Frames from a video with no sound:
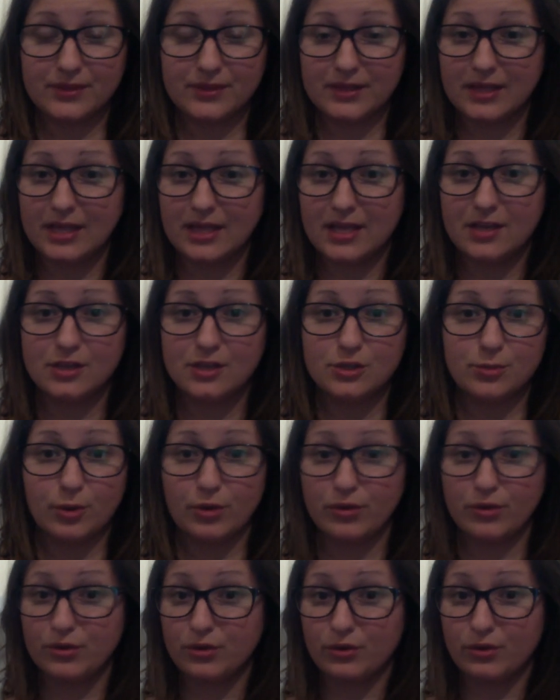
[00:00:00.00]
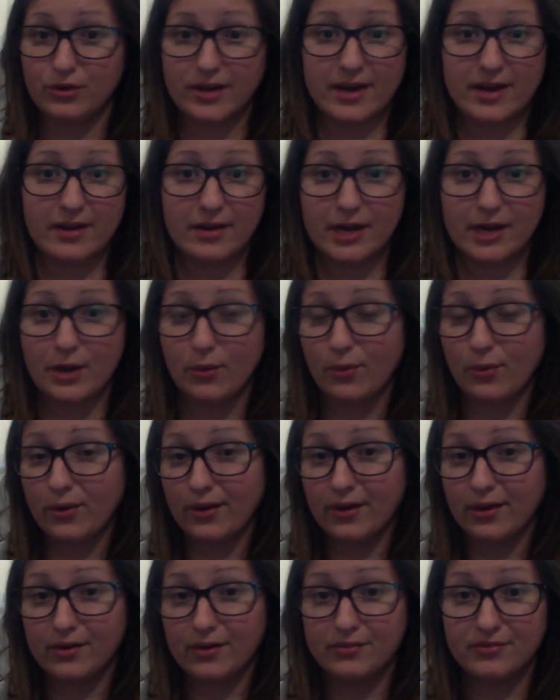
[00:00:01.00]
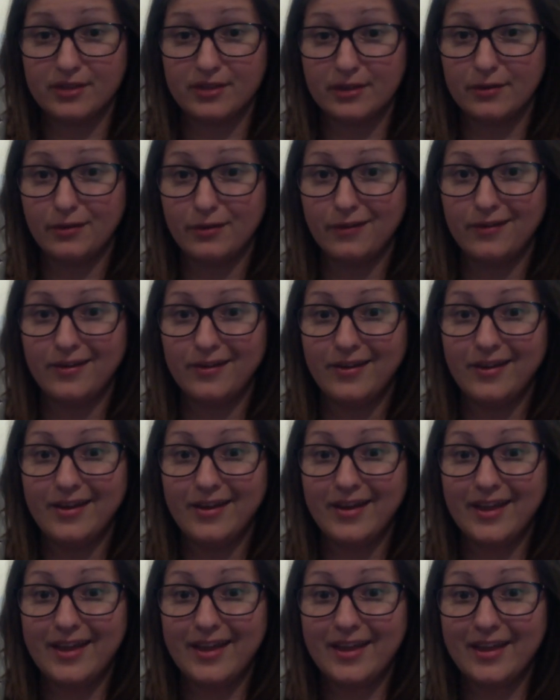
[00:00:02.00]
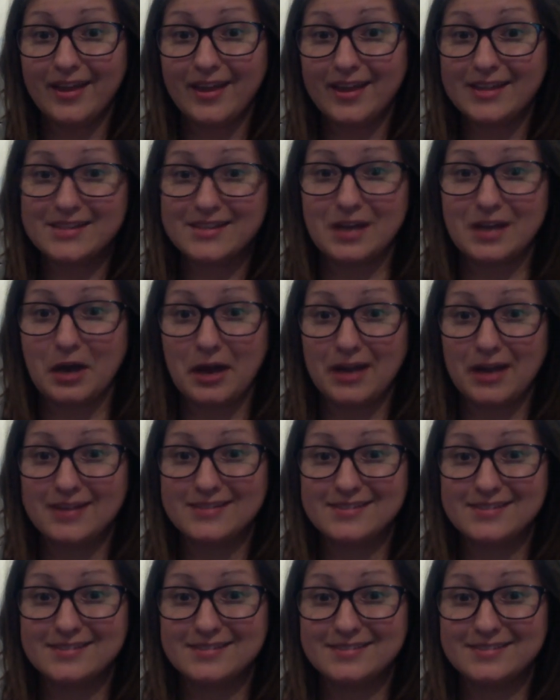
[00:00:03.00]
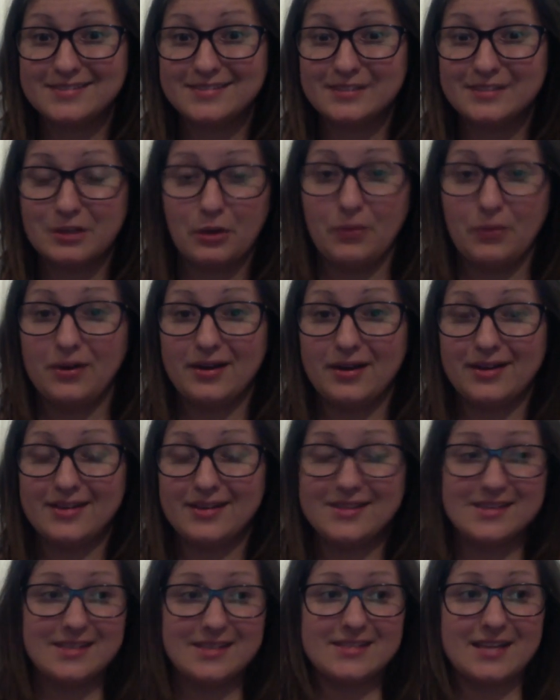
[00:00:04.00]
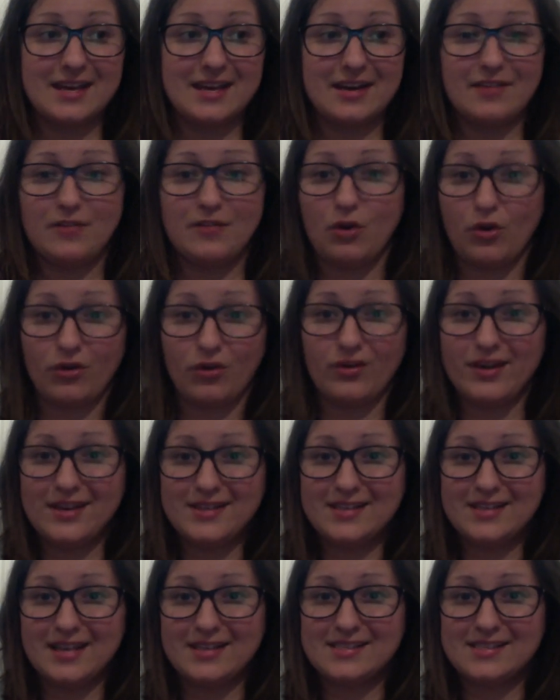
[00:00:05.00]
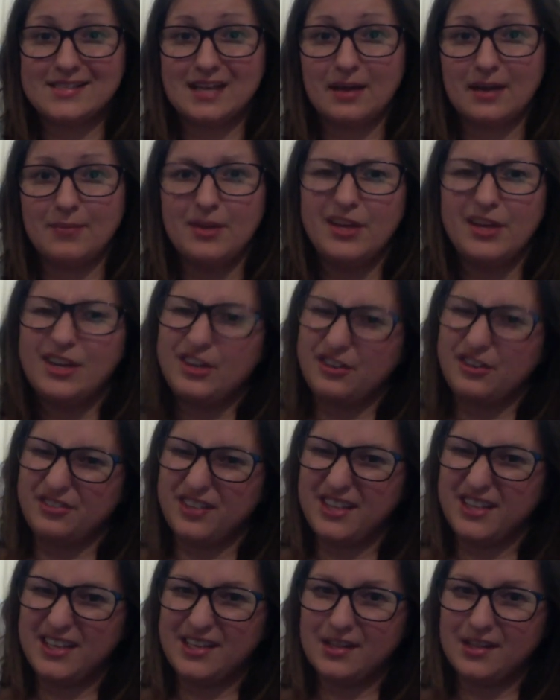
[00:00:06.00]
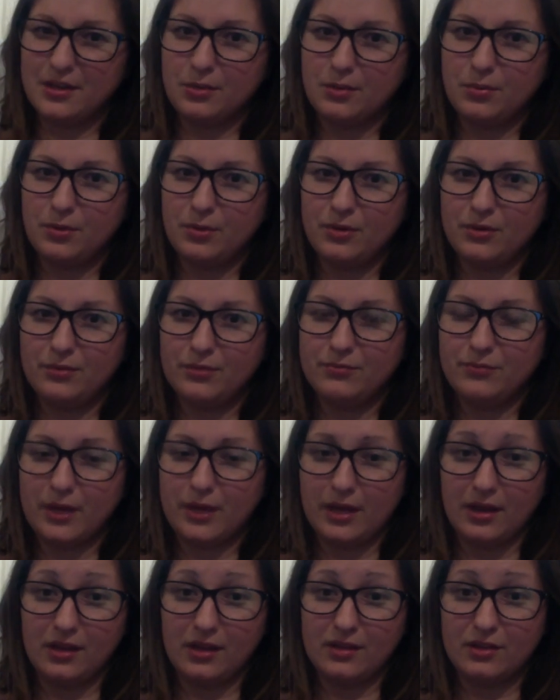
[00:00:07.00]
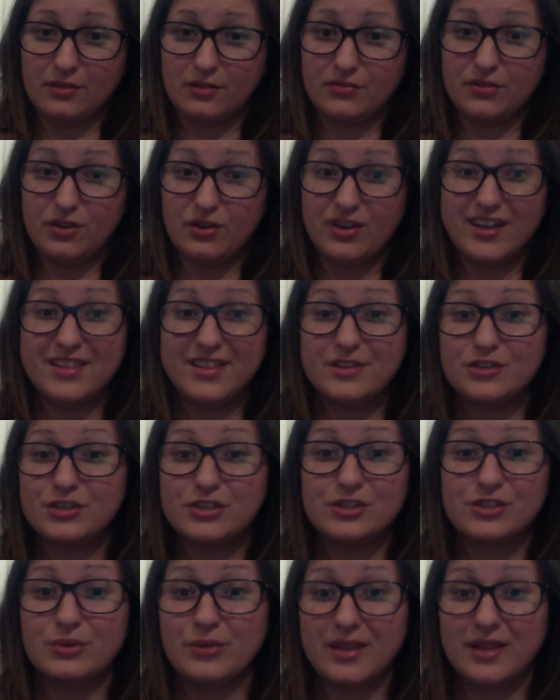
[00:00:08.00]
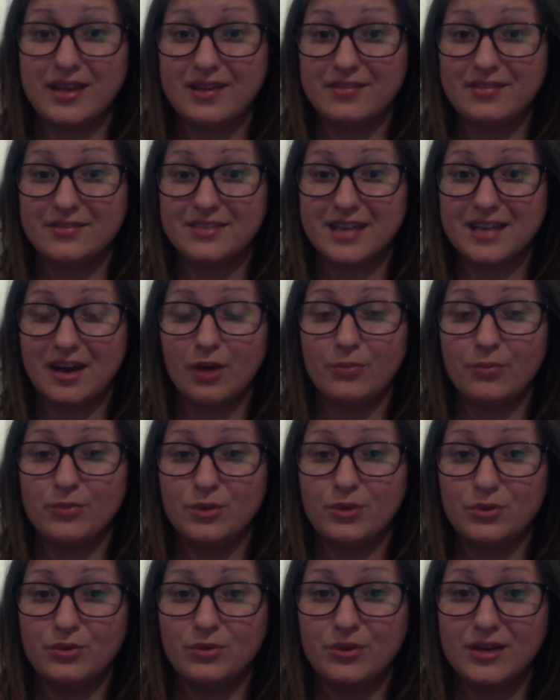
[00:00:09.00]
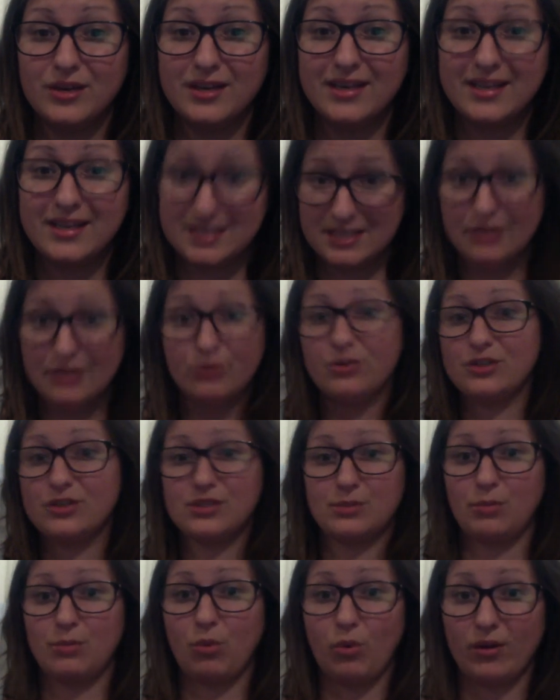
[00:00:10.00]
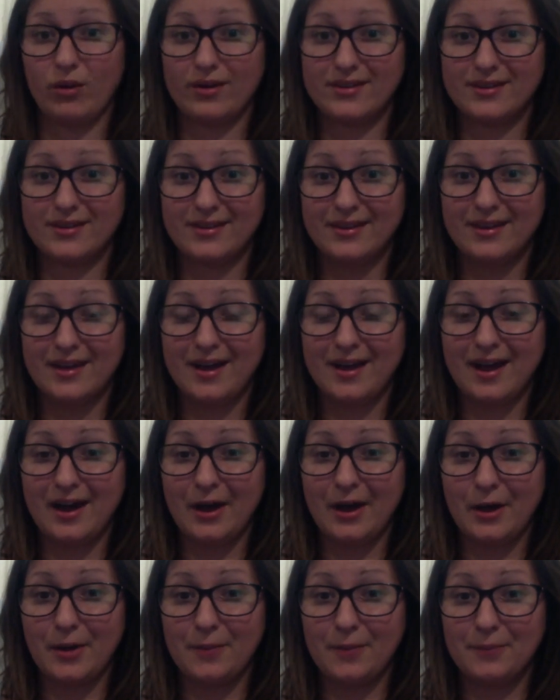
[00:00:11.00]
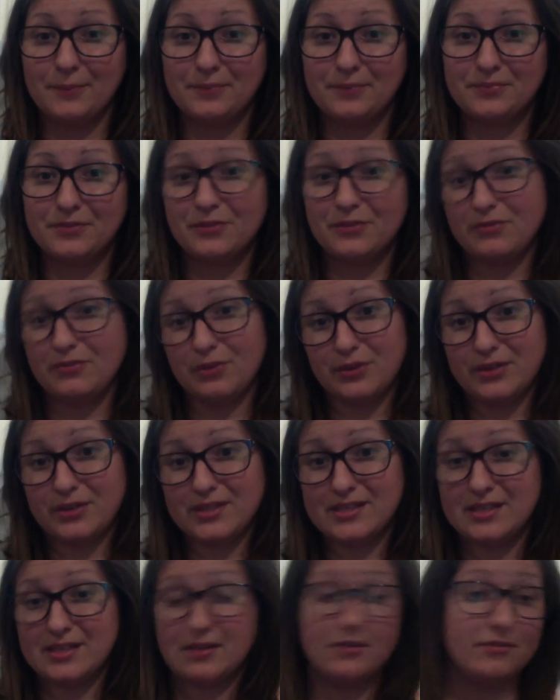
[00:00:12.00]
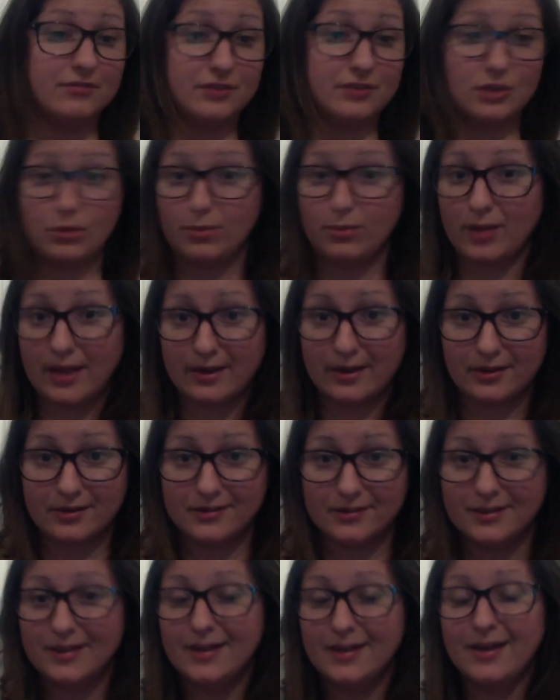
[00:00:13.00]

leakage, both urinary or fecal, it's got nowhere, it's kind of already tensed up, you're feeling a little full, and there's just no give to help you continue to support the fullness of your bladder.